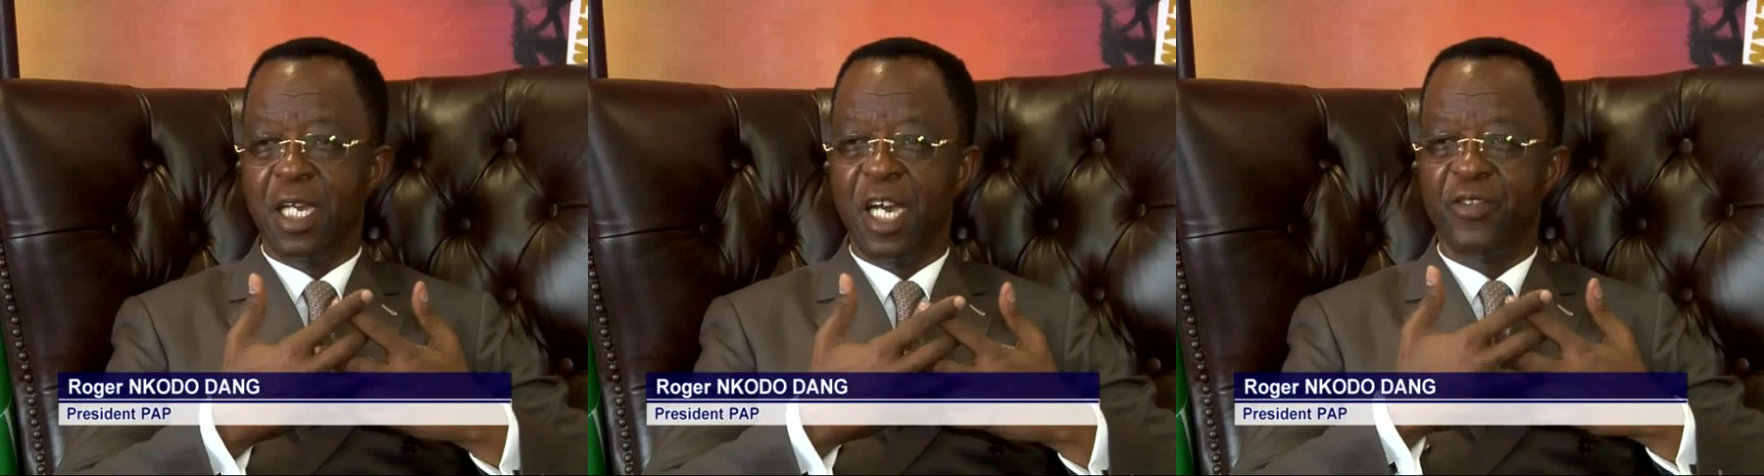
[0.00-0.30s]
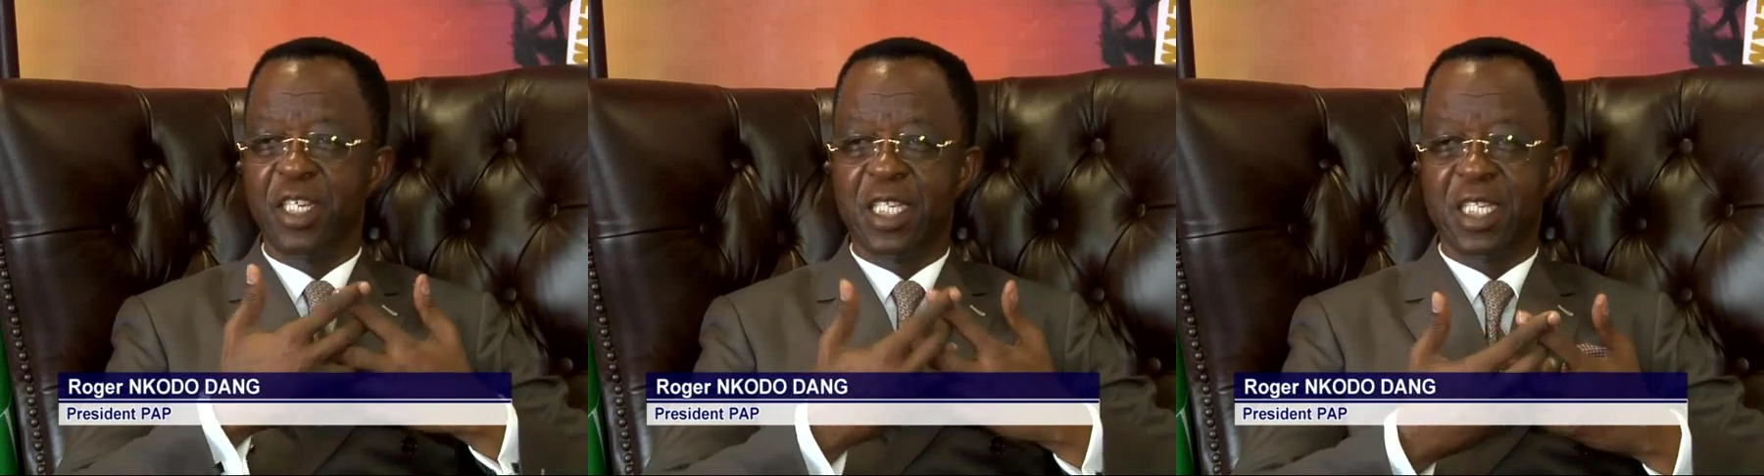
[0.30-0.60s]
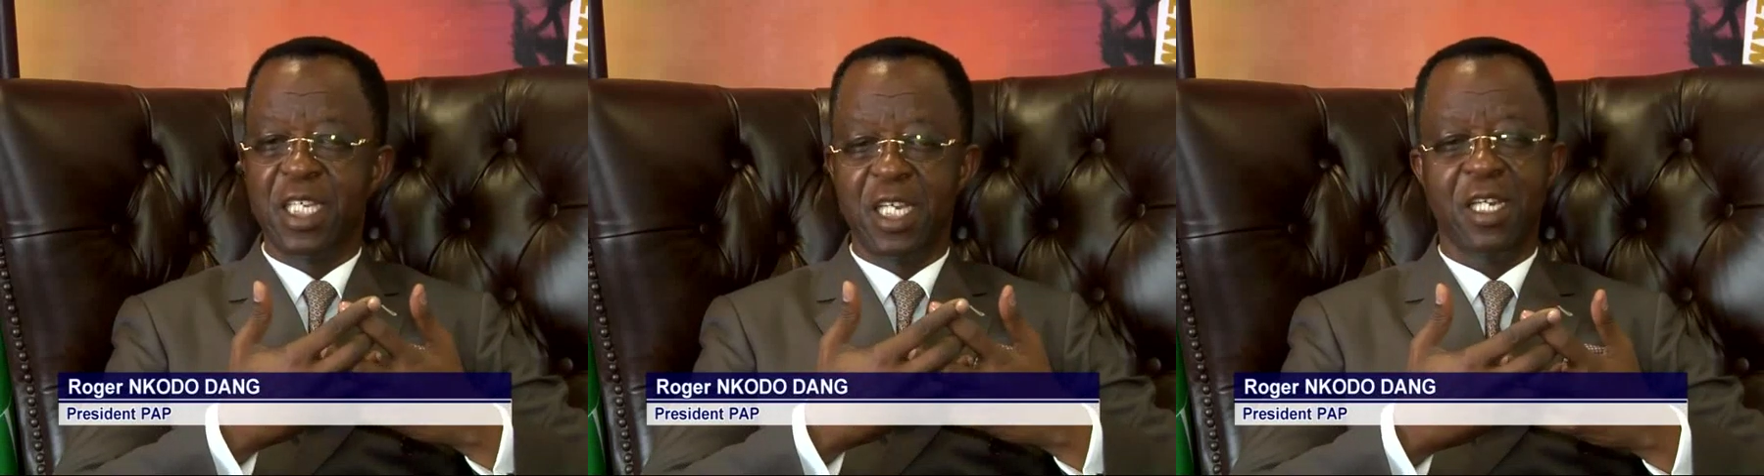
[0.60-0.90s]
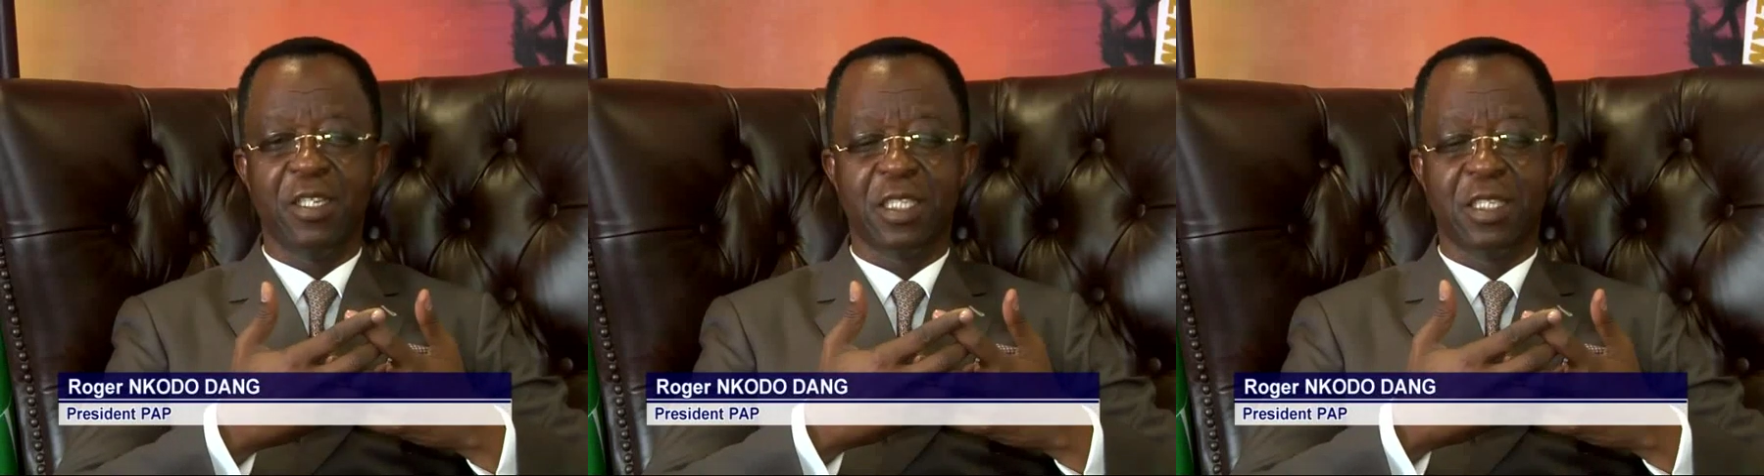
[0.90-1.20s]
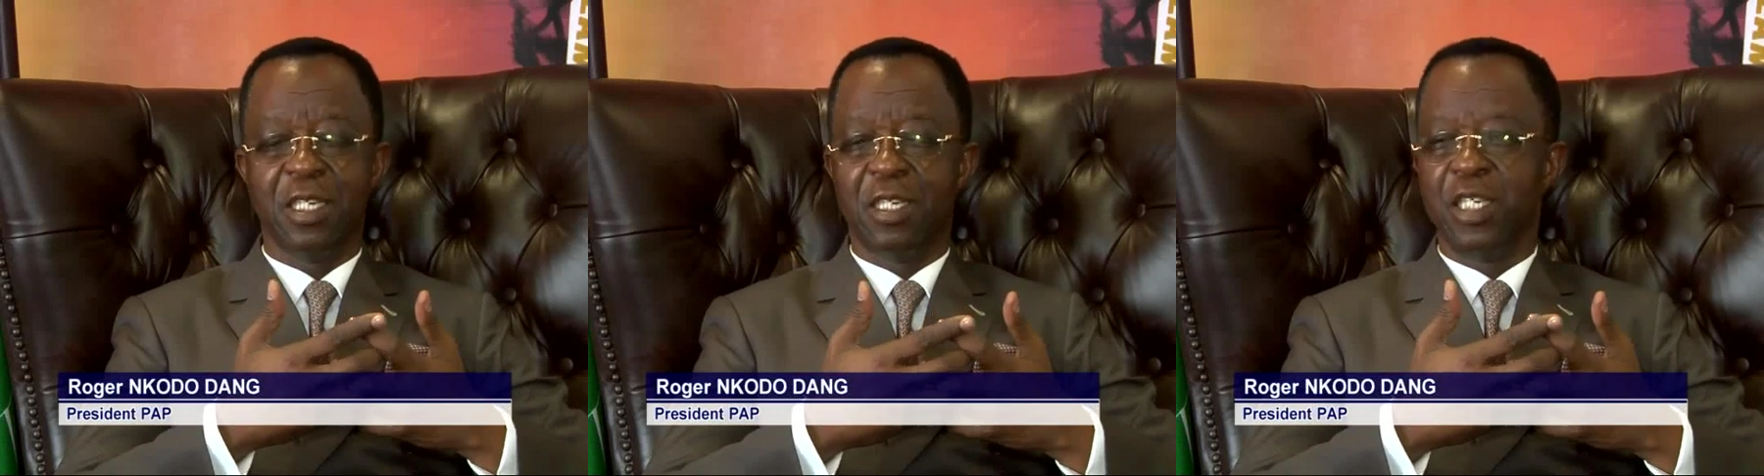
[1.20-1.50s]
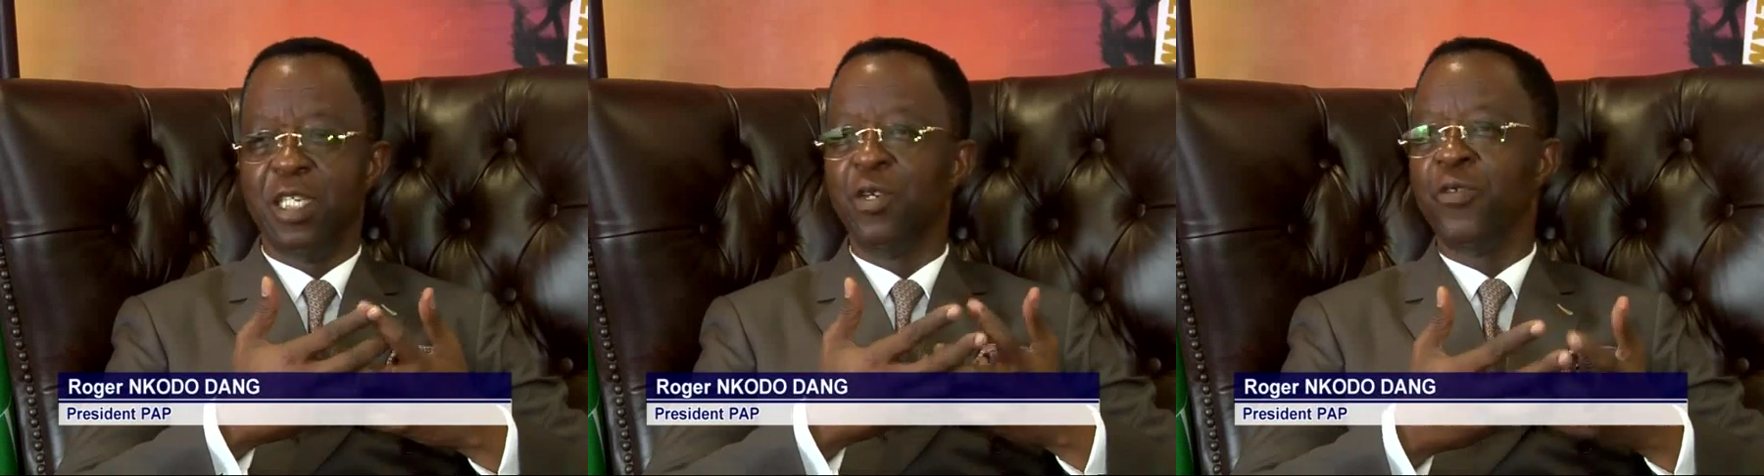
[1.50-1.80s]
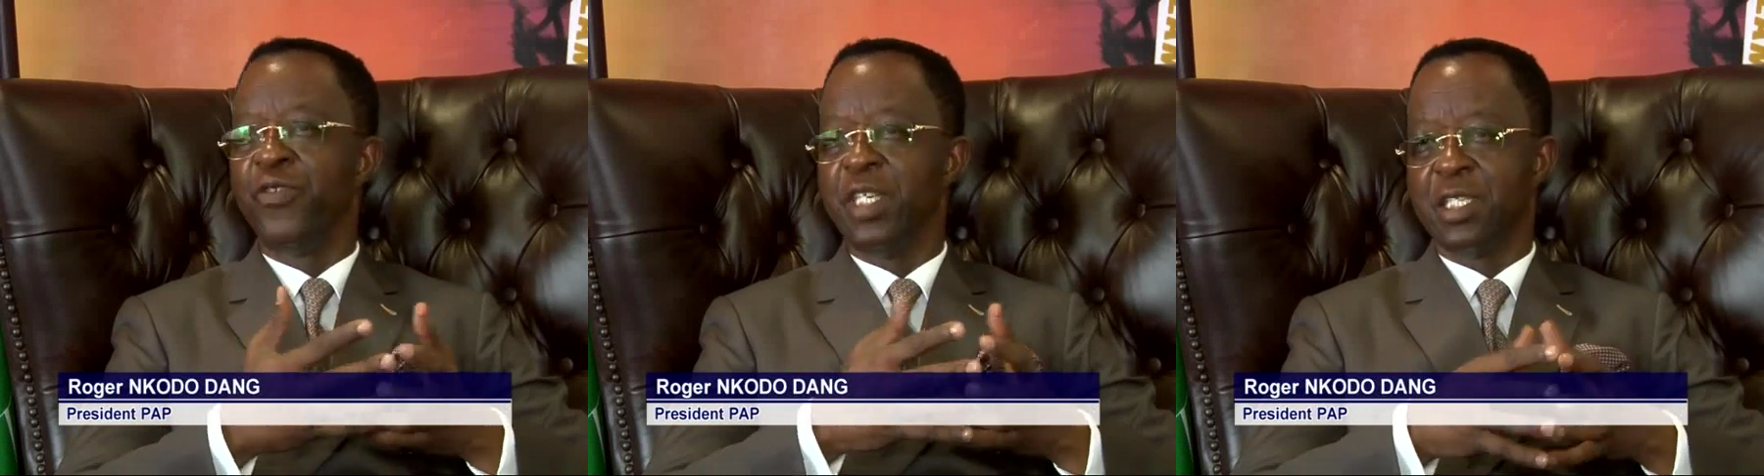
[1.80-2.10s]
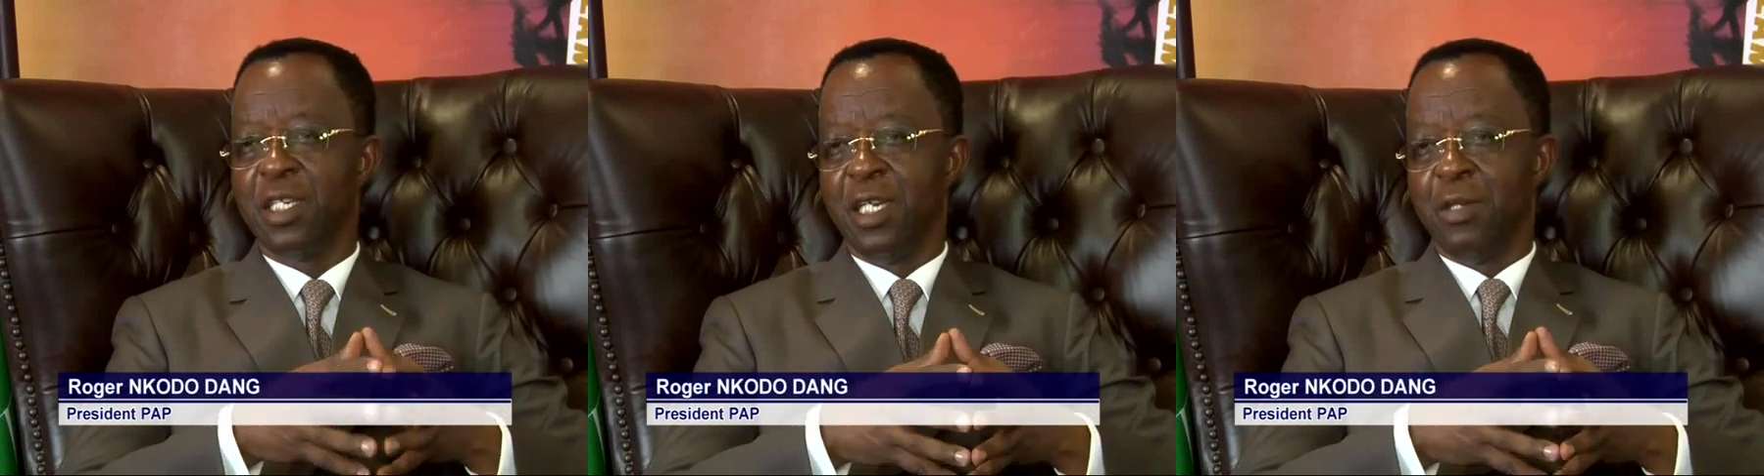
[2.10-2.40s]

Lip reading: After 3 years in office,